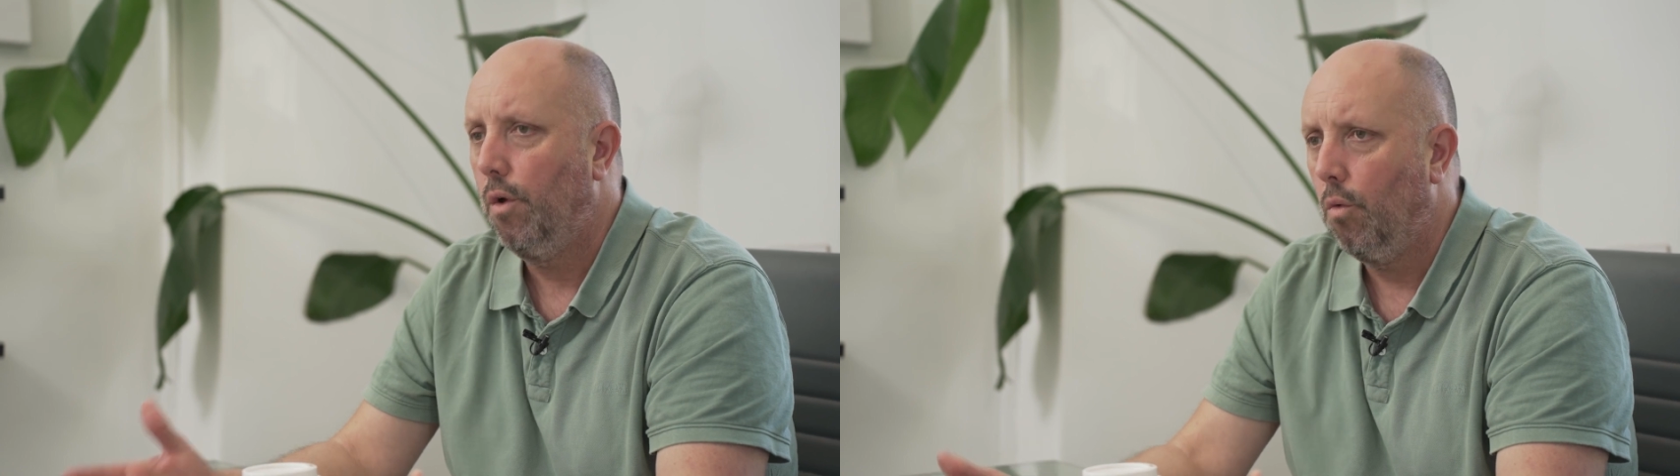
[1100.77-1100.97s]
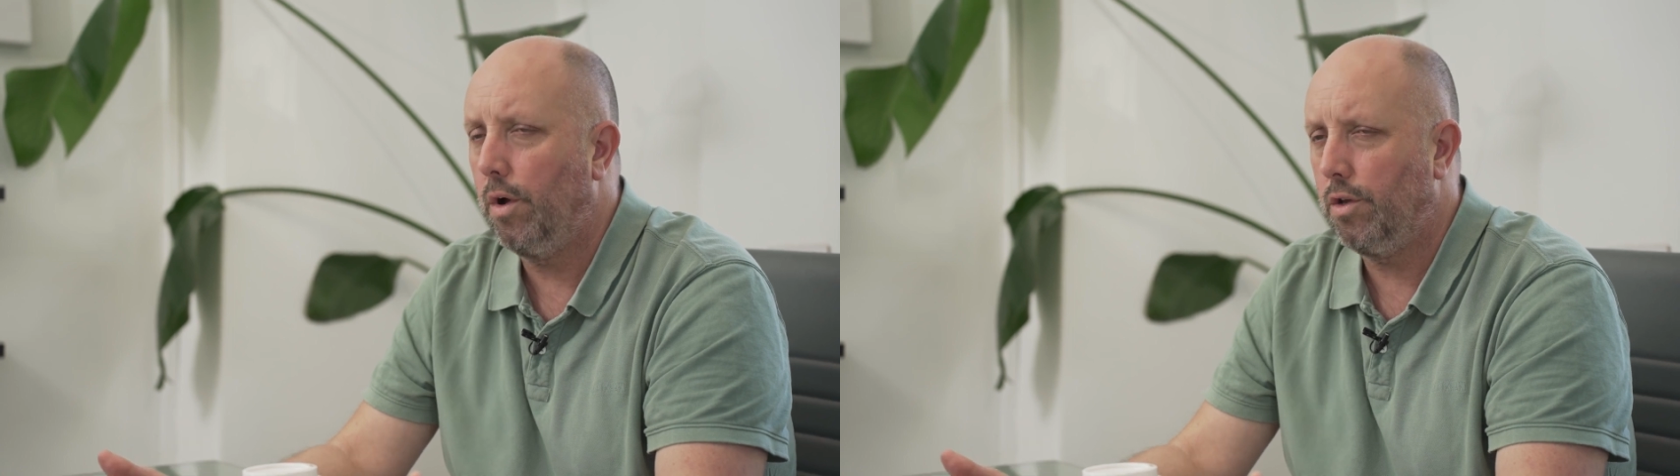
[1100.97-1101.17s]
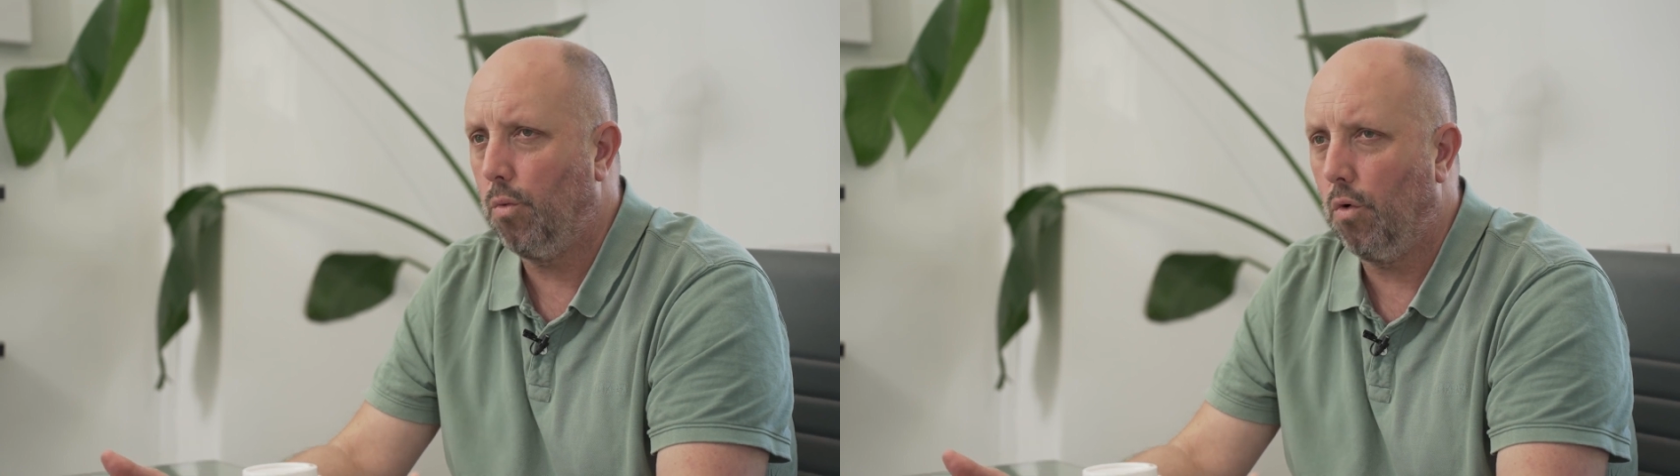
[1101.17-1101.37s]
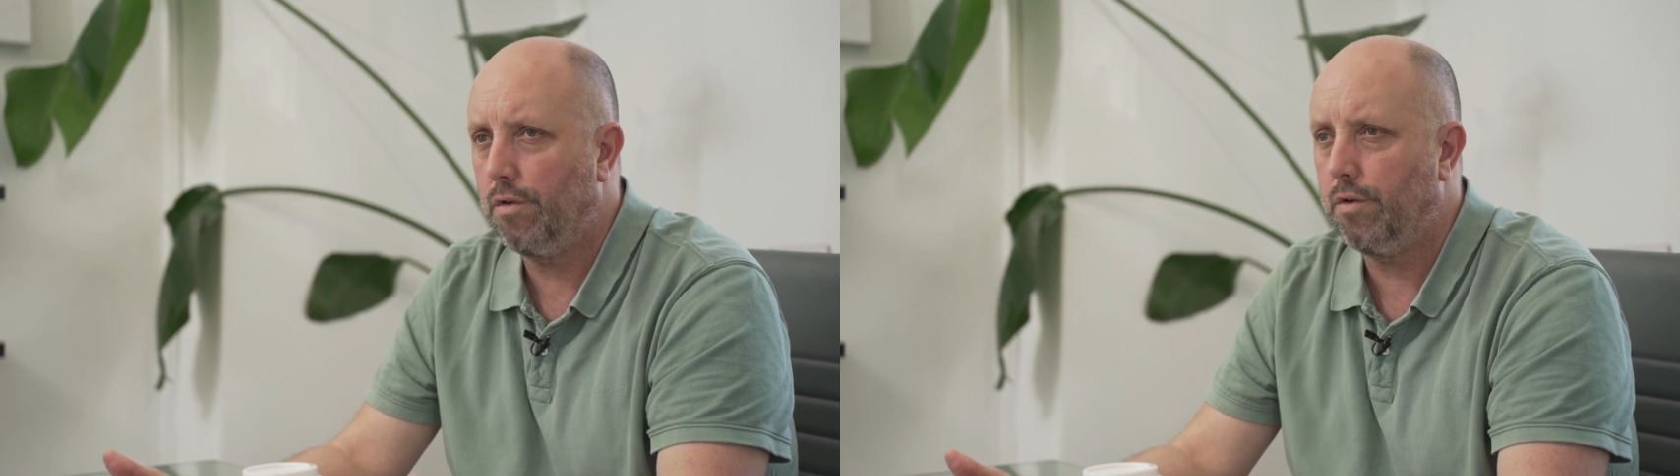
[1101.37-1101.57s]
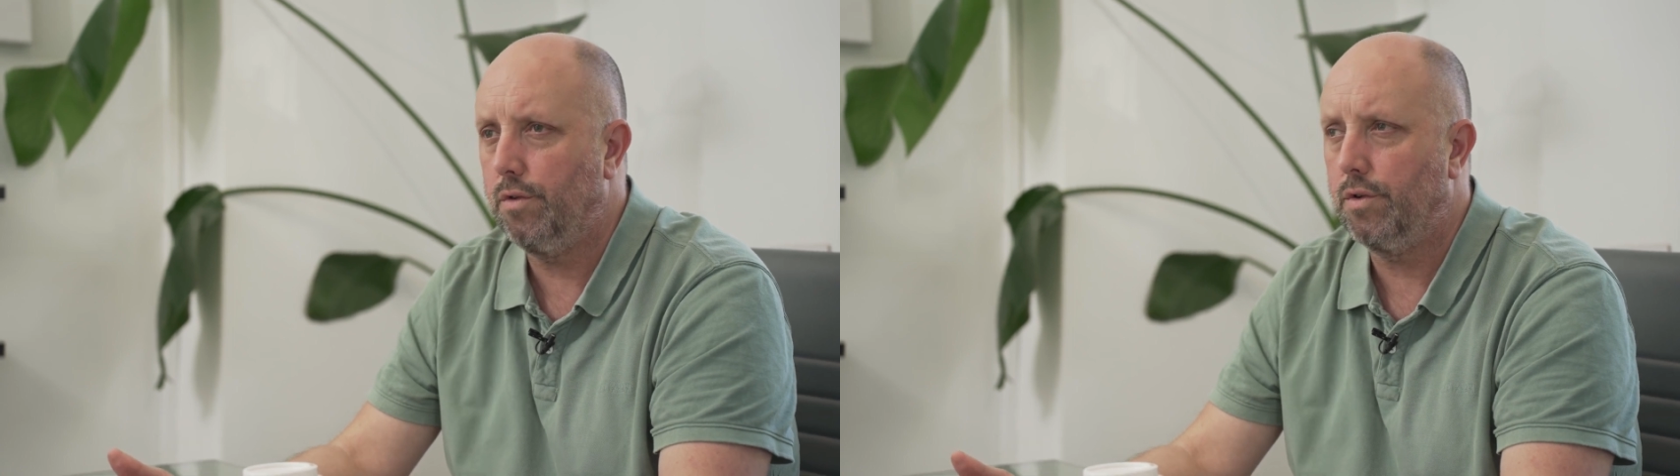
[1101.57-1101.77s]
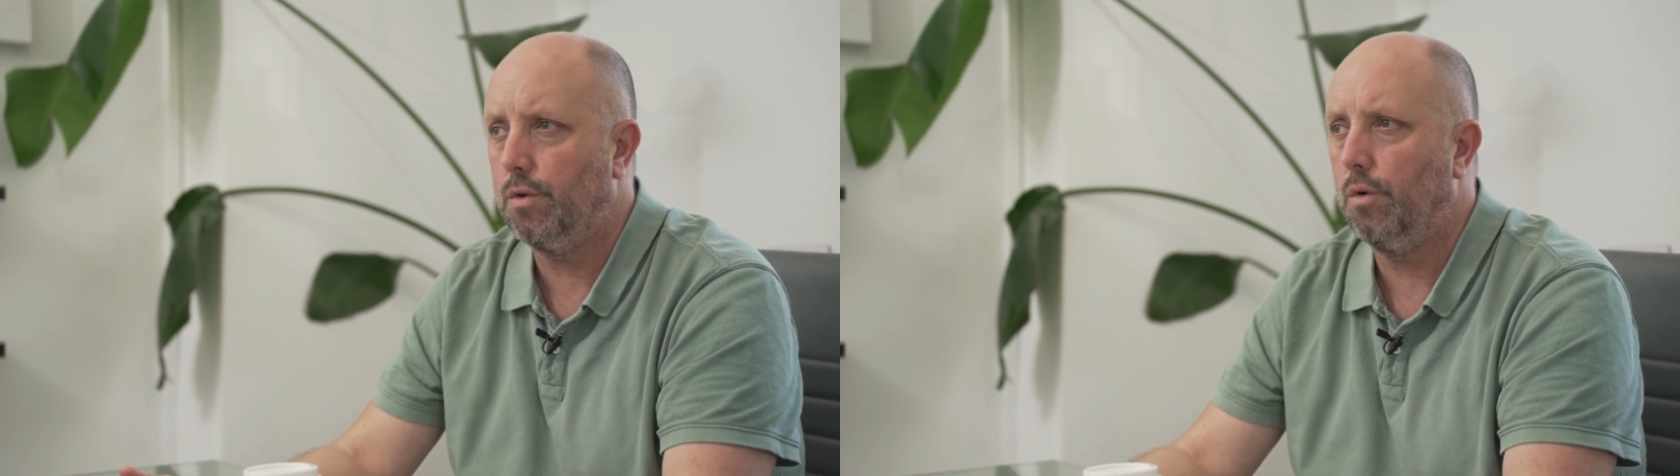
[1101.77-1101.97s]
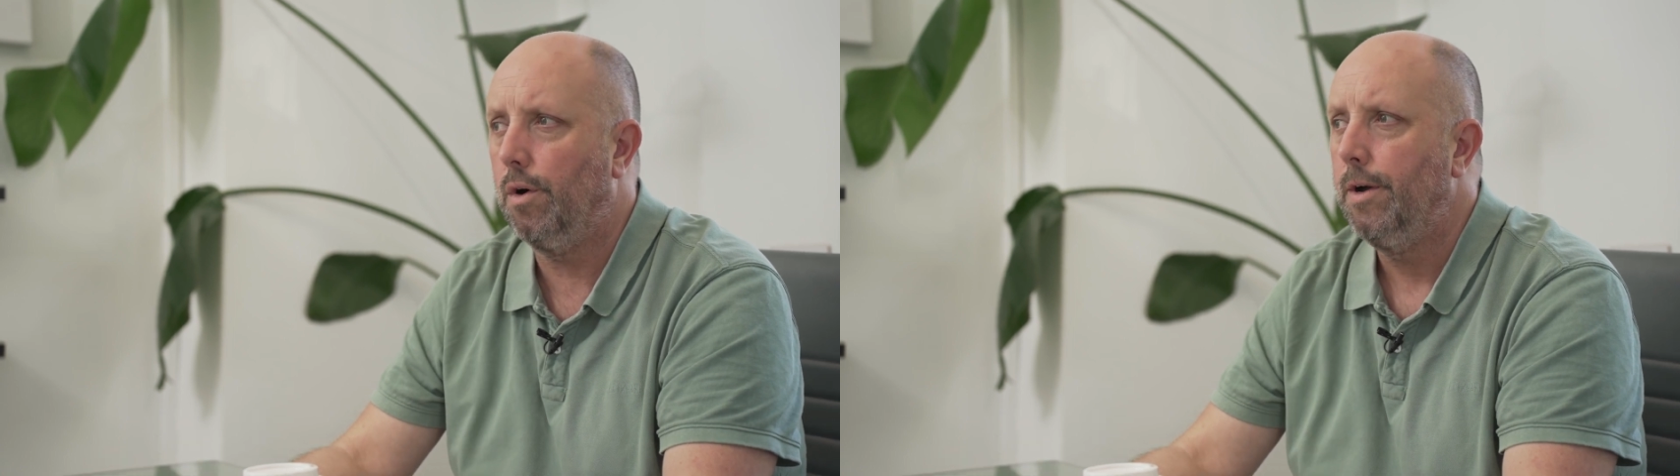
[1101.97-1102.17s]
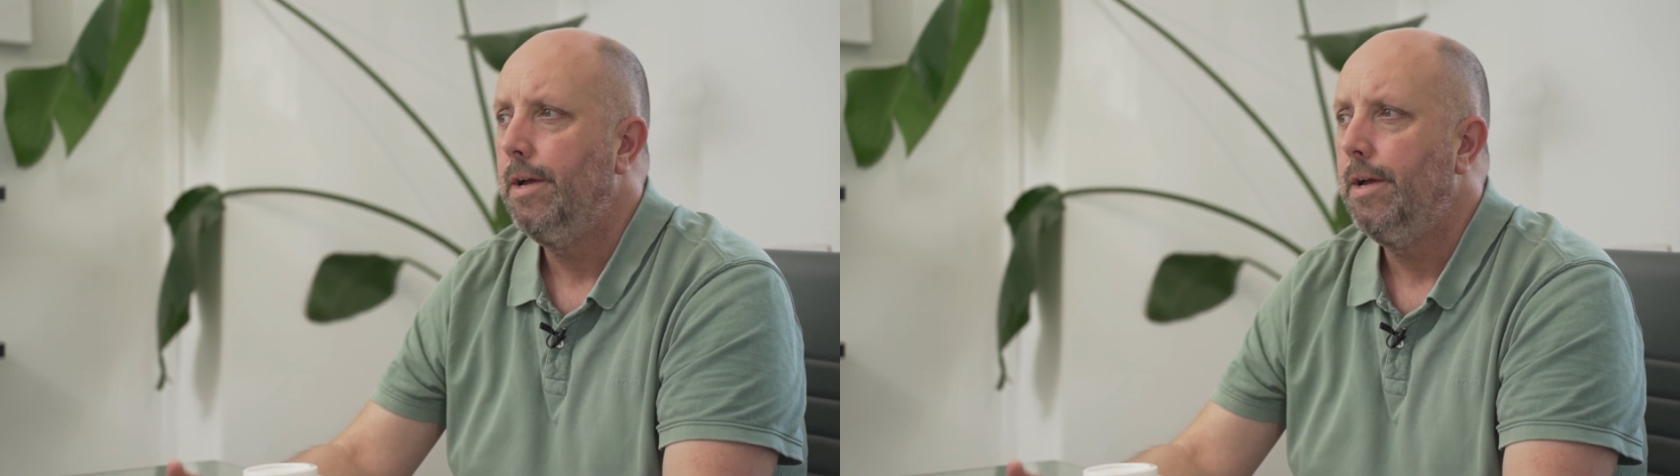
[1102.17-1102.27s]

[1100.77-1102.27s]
when you walk through the door.